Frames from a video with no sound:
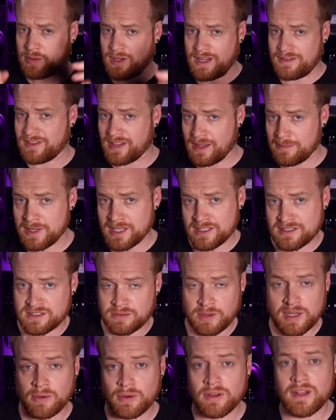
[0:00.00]
whatever that means
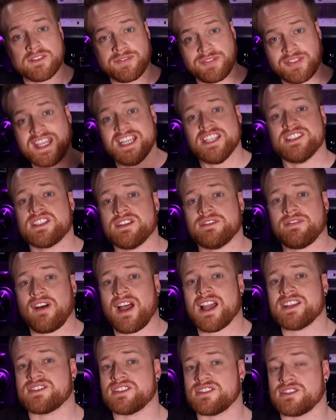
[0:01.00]
to anyone, these
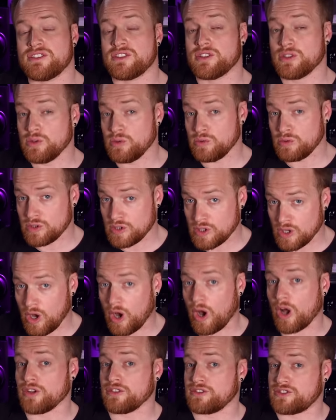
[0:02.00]
devices do
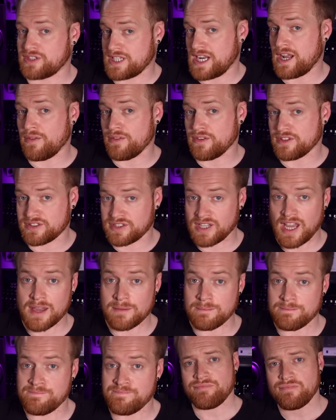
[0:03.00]
not sound the
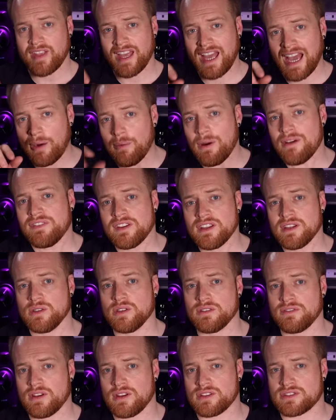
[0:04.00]
same. However,
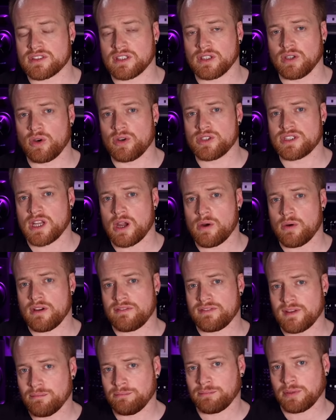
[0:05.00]
Universal Audio
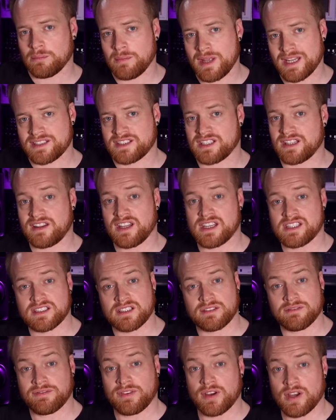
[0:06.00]
have implemented this
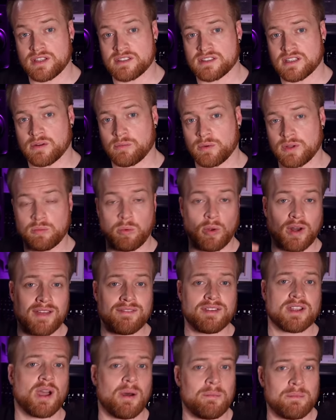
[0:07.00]
converter with
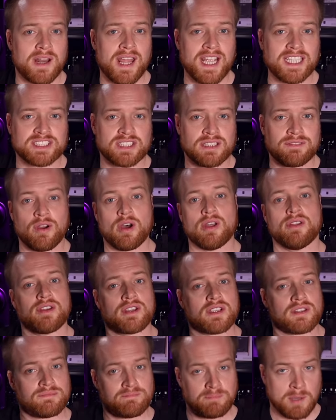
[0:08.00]
whatever combination of other
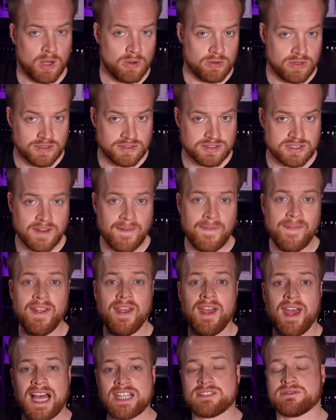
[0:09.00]
components
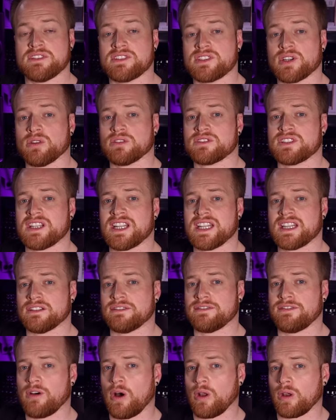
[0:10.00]
has resulted in the
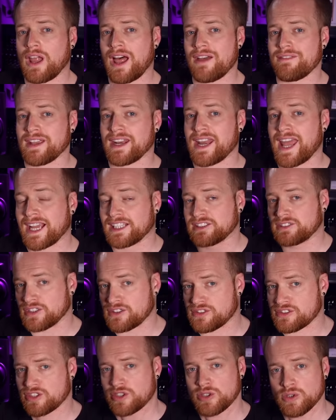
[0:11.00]
Volt having an extra
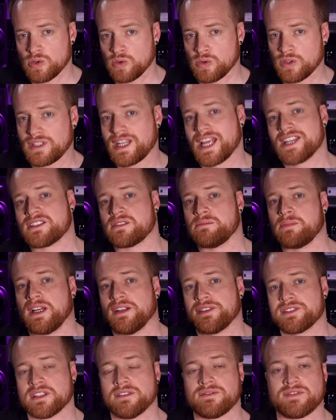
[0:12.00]
2
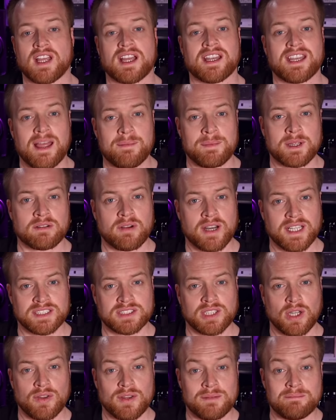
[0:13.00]
decibels of dynamic
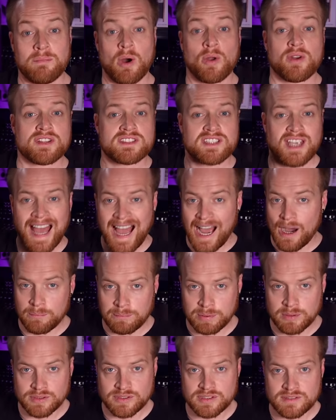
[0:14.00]
range on the monitor
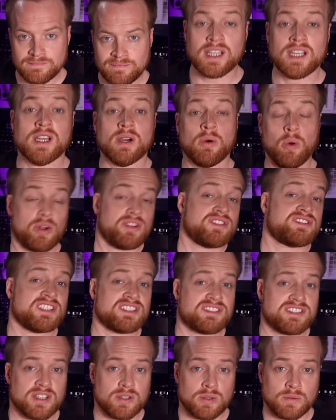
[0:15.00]
outputs. What does
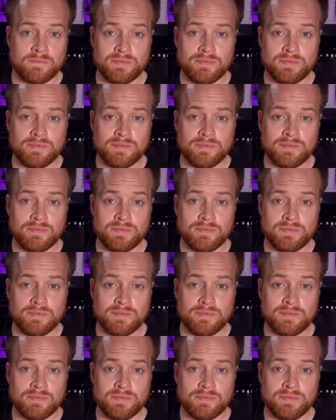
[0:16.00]
this do?